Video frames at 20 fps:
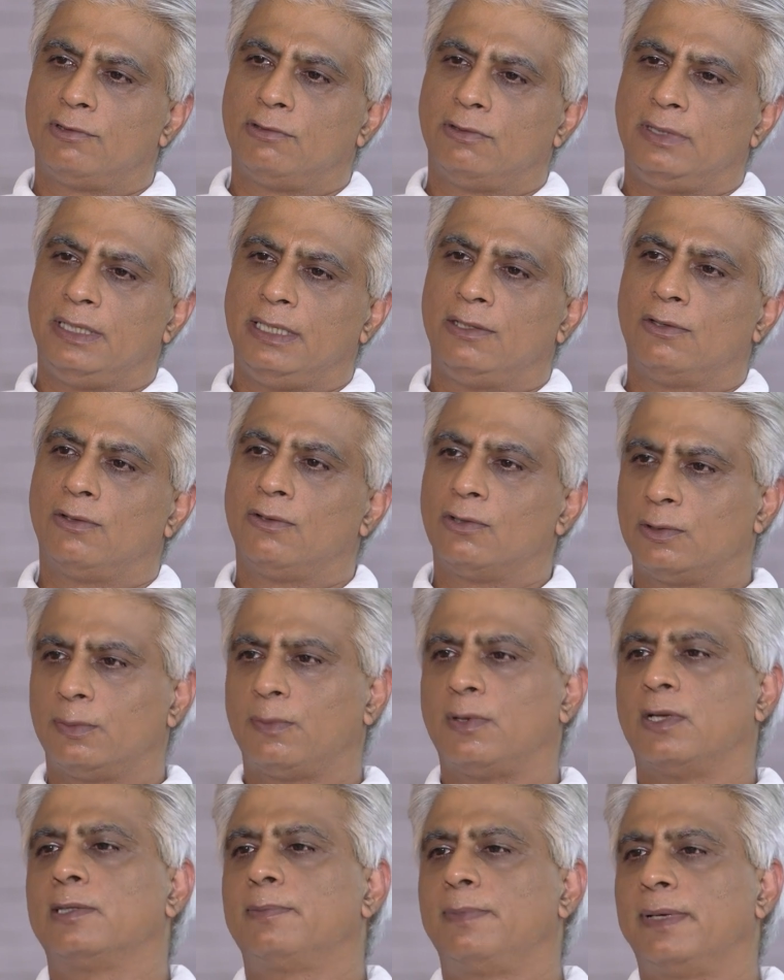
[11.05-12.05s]
to the growth
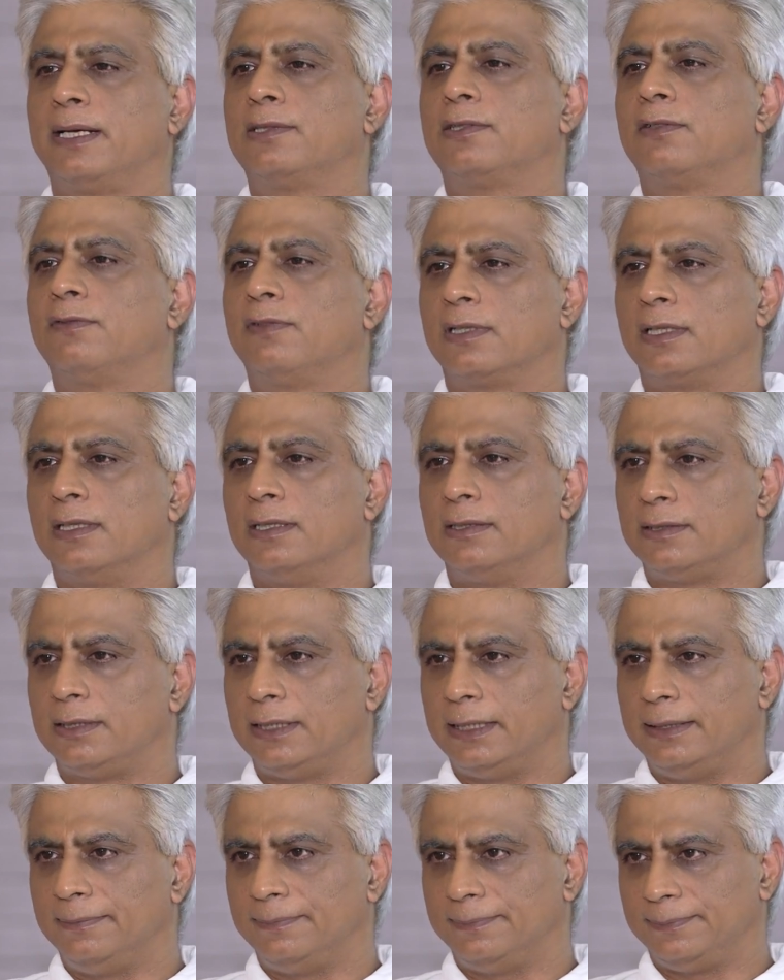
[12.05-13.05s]
prospects of a
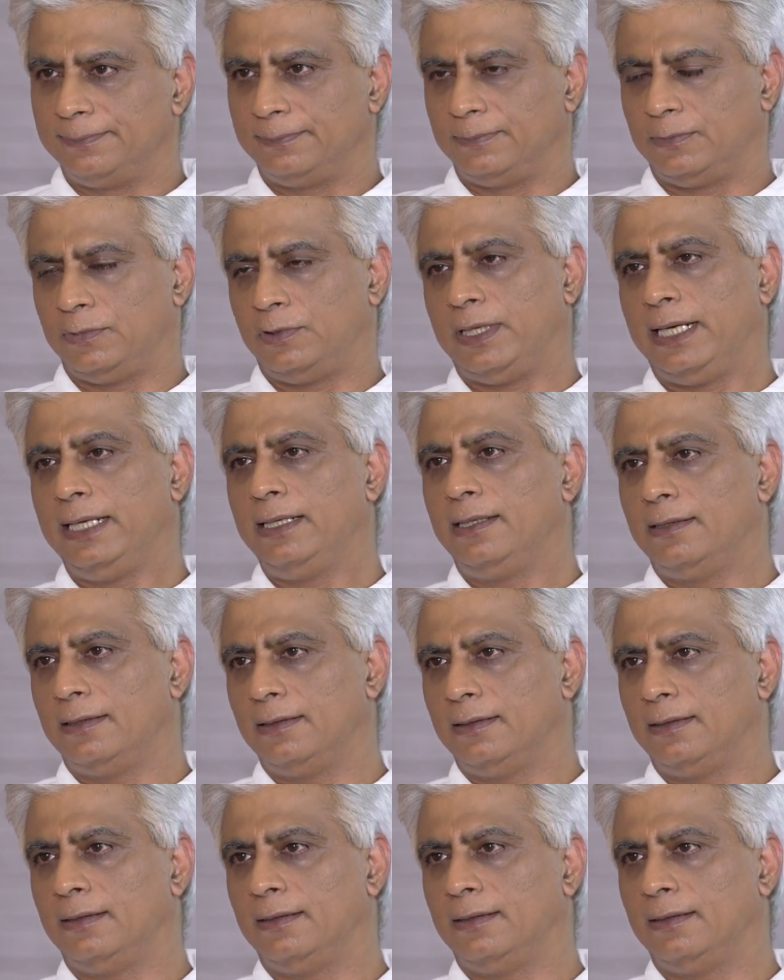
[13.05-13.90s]
country, right?